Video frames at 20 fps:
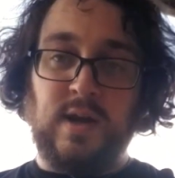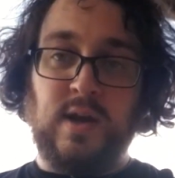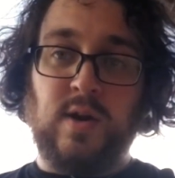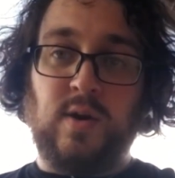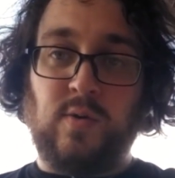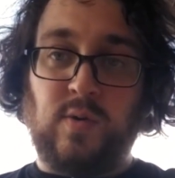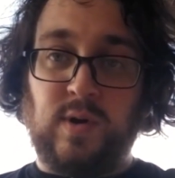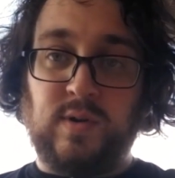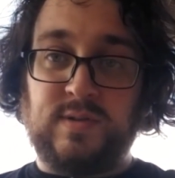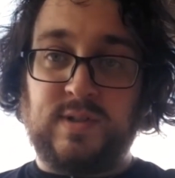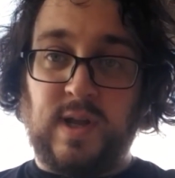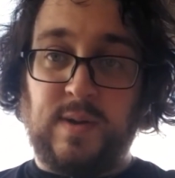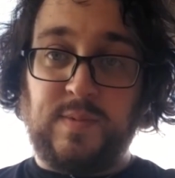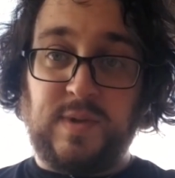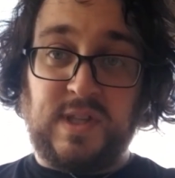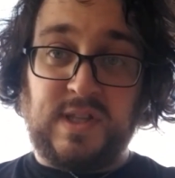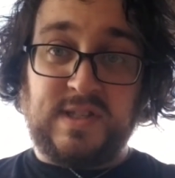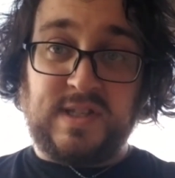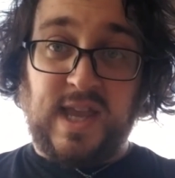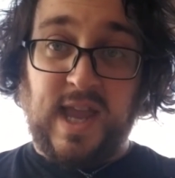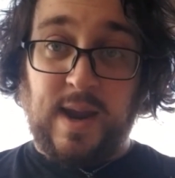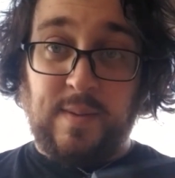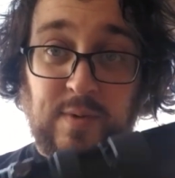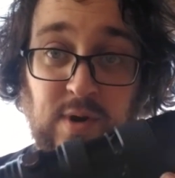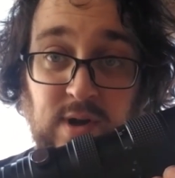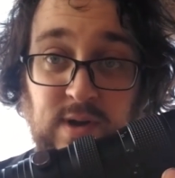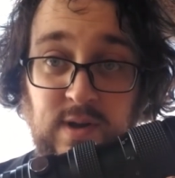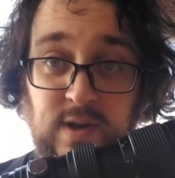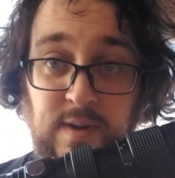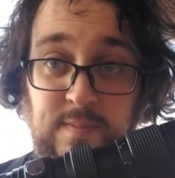we're outside with this
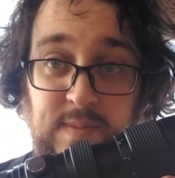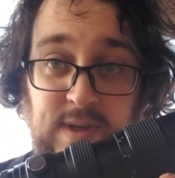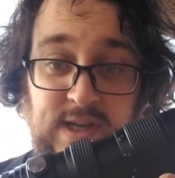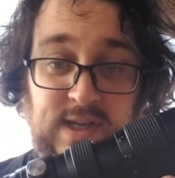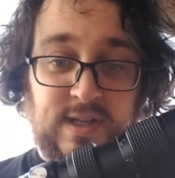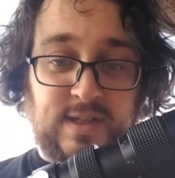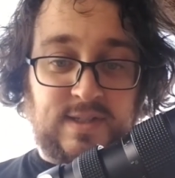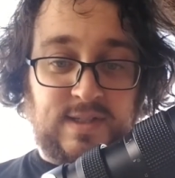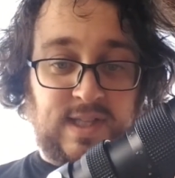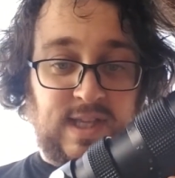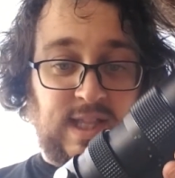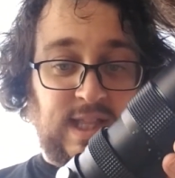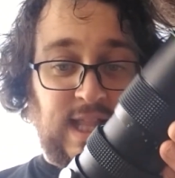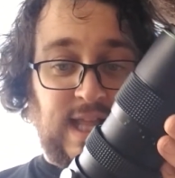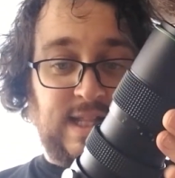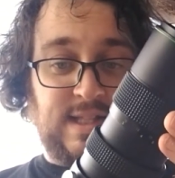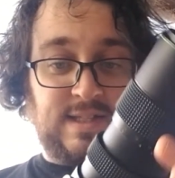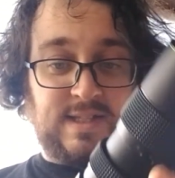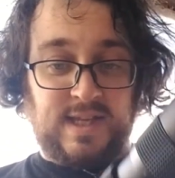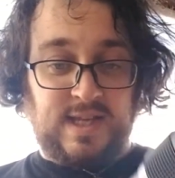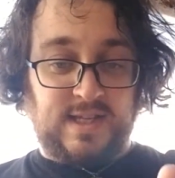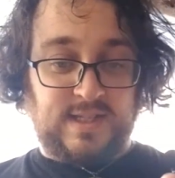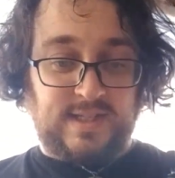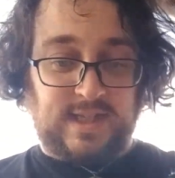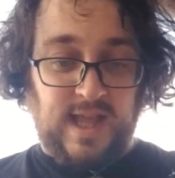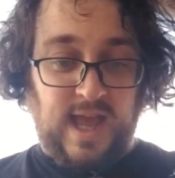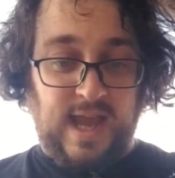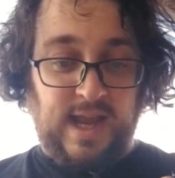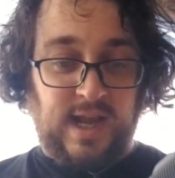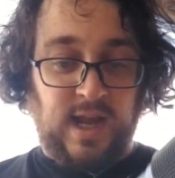camera, and because the lens is
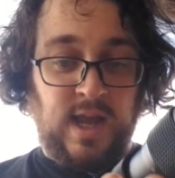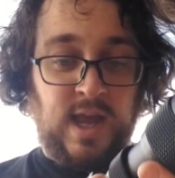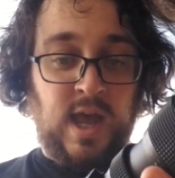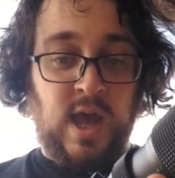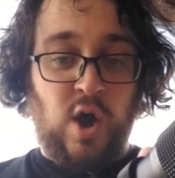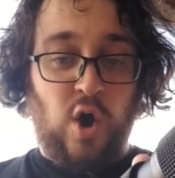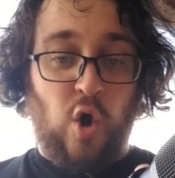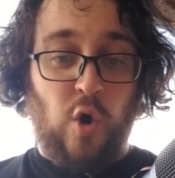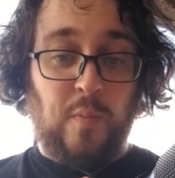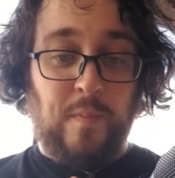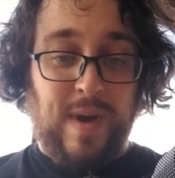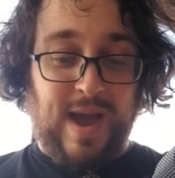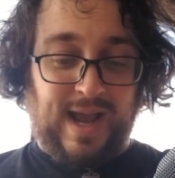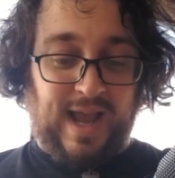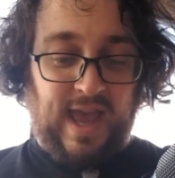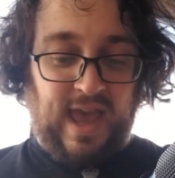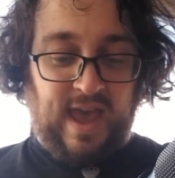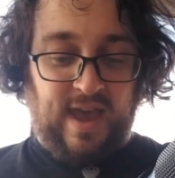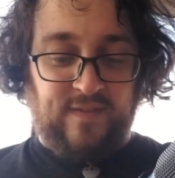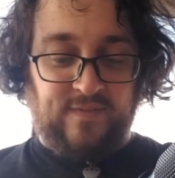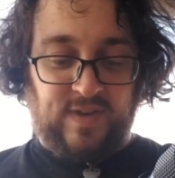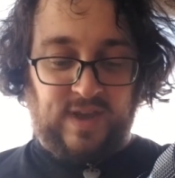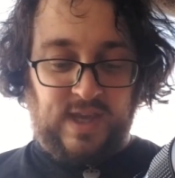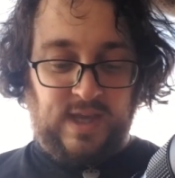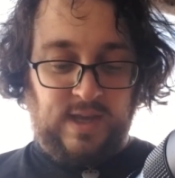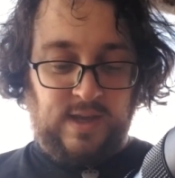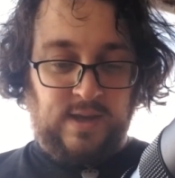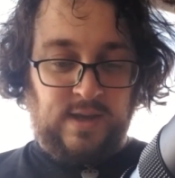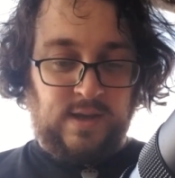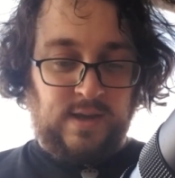like omega heavy
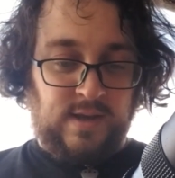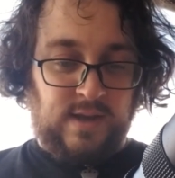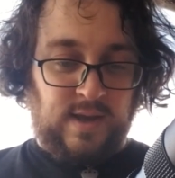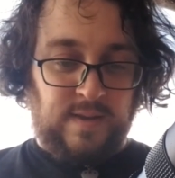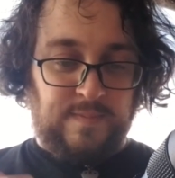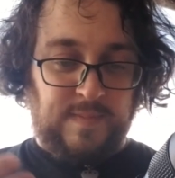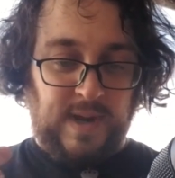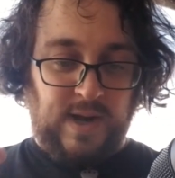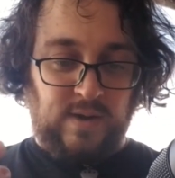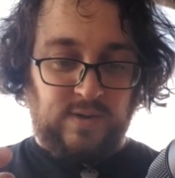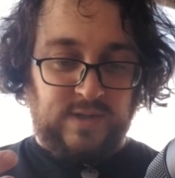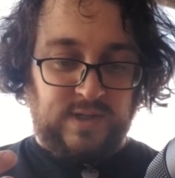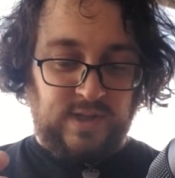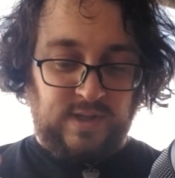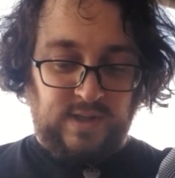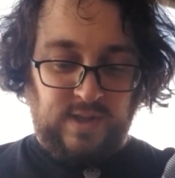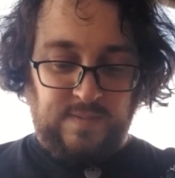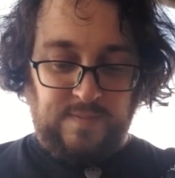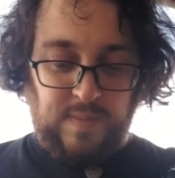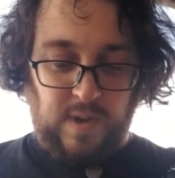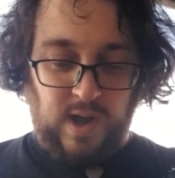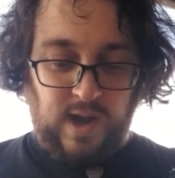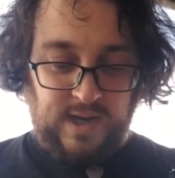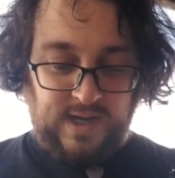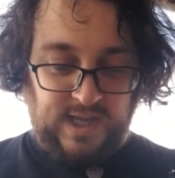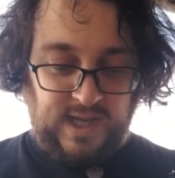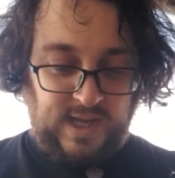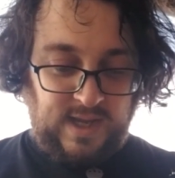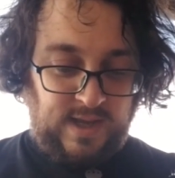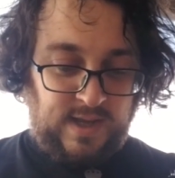compared to the
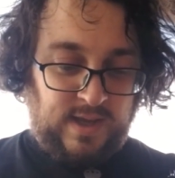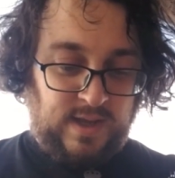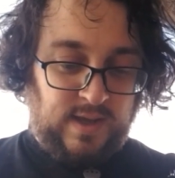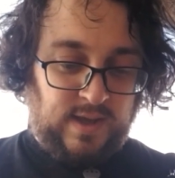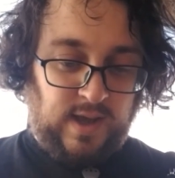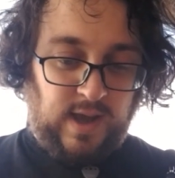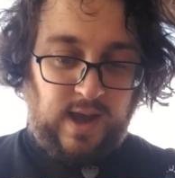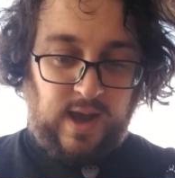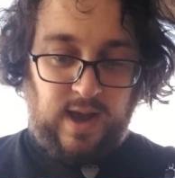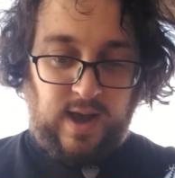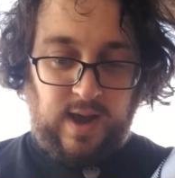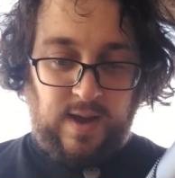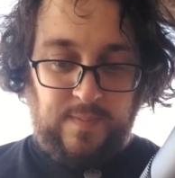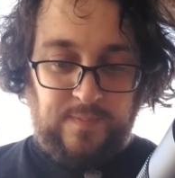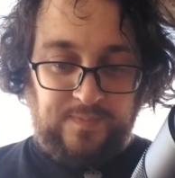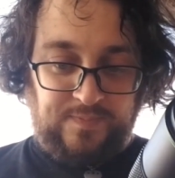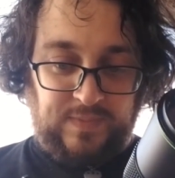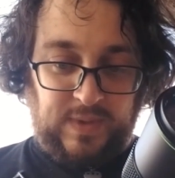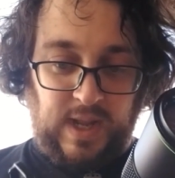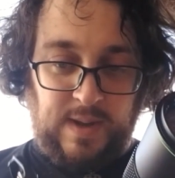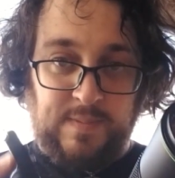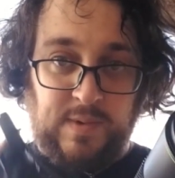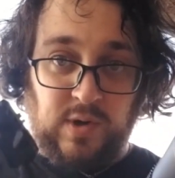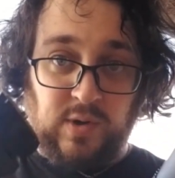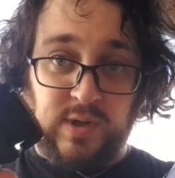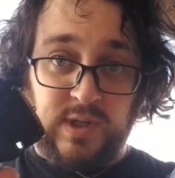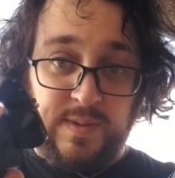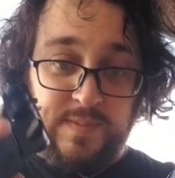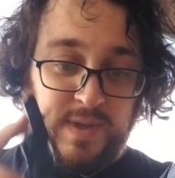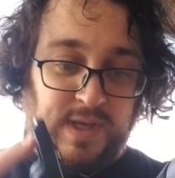body, I'm
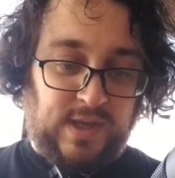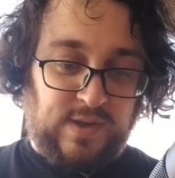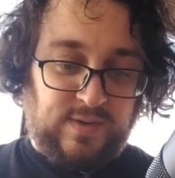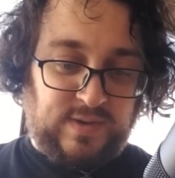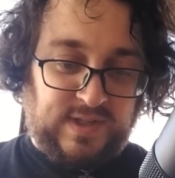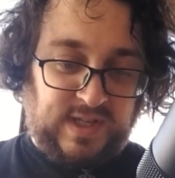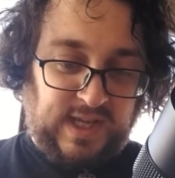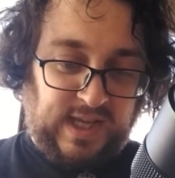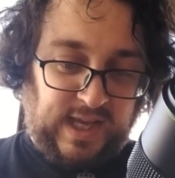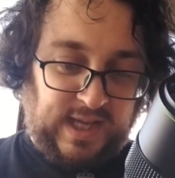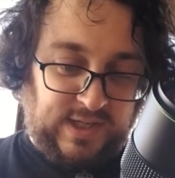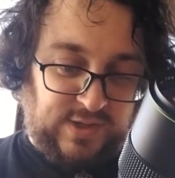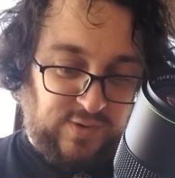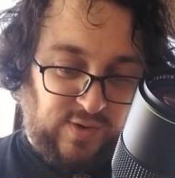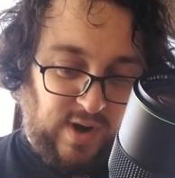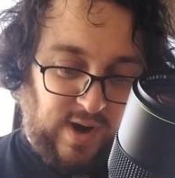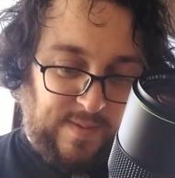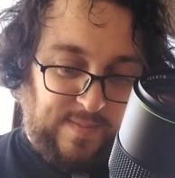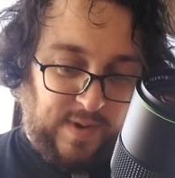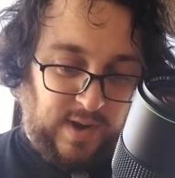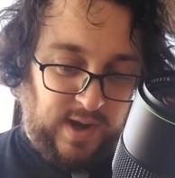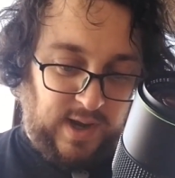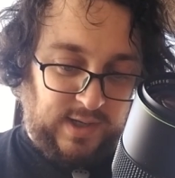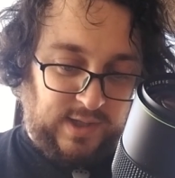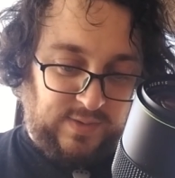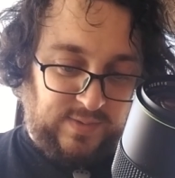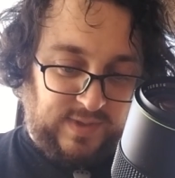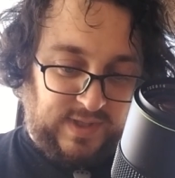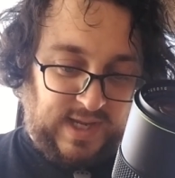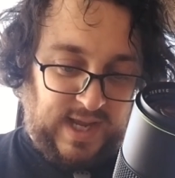going to be using a tripod
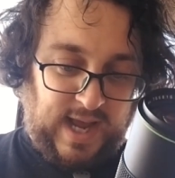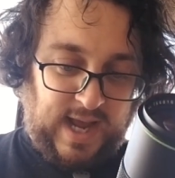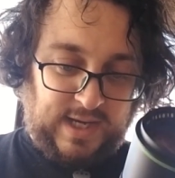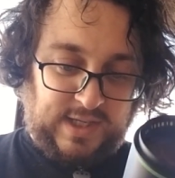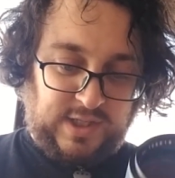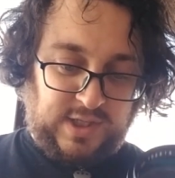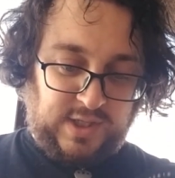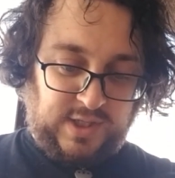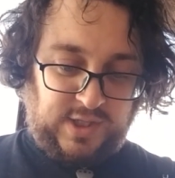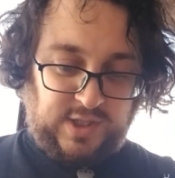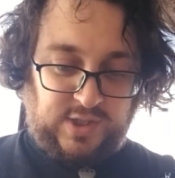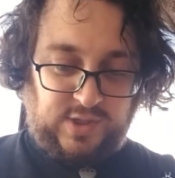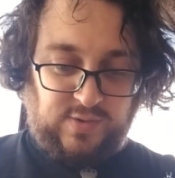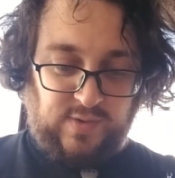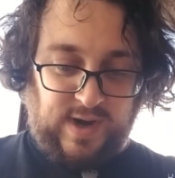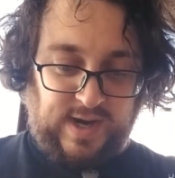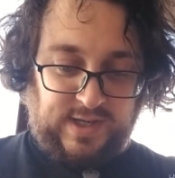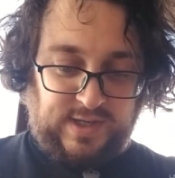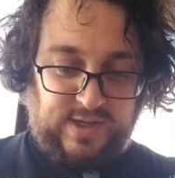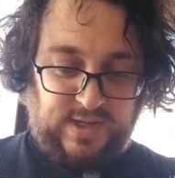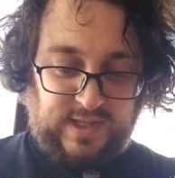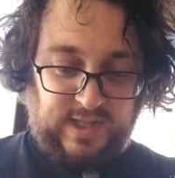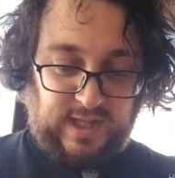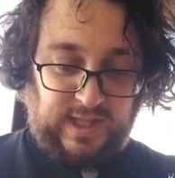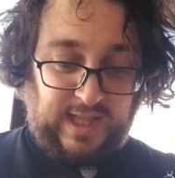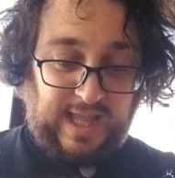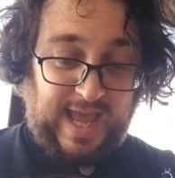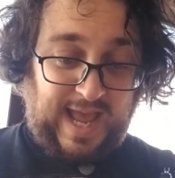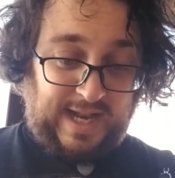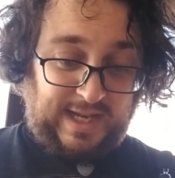to attach straight to the
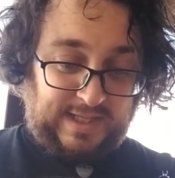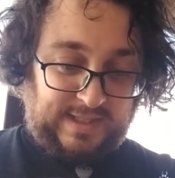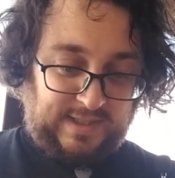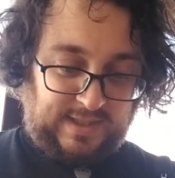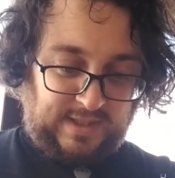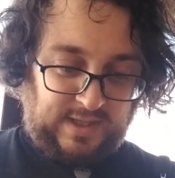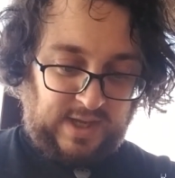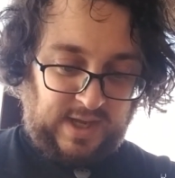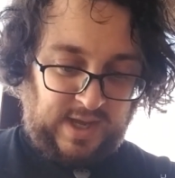lens,